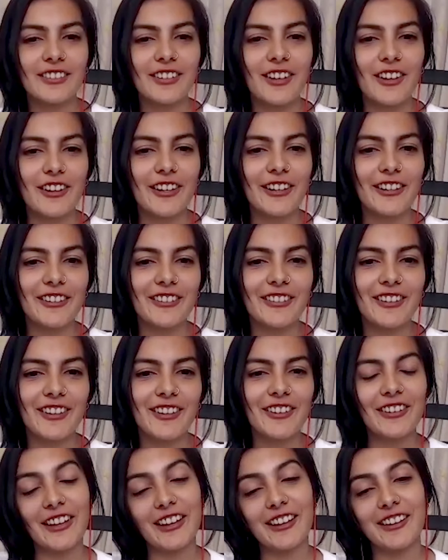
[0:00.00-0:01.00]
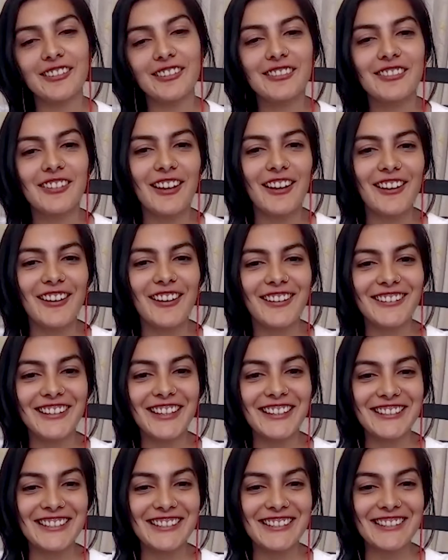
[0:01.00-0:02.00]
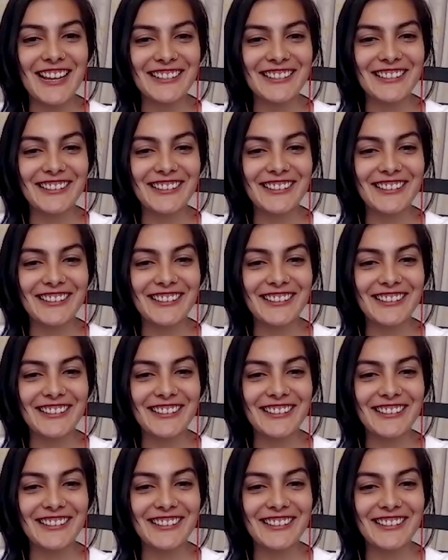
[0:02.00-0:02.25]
Got it. Okay. Uh, that's that's